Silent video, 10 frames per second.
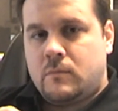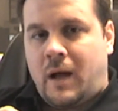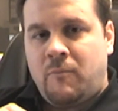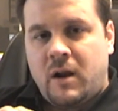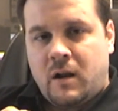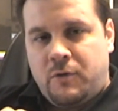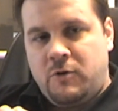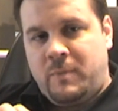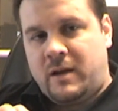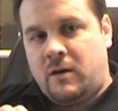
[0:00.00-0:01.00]
I'm running on a
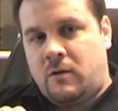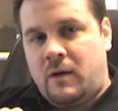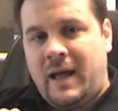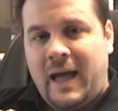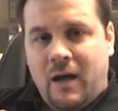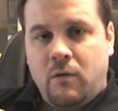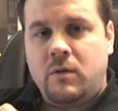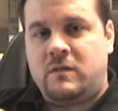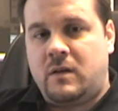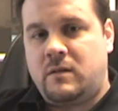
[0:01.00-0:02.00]
32-bit kernel. How
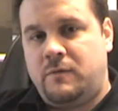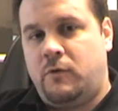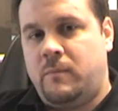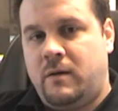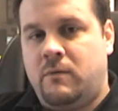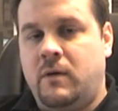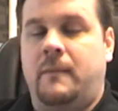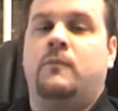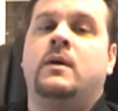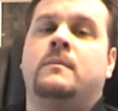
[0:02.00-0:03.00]
does 64-bit
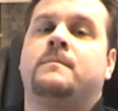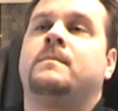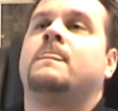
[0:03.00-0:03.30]
run? Well,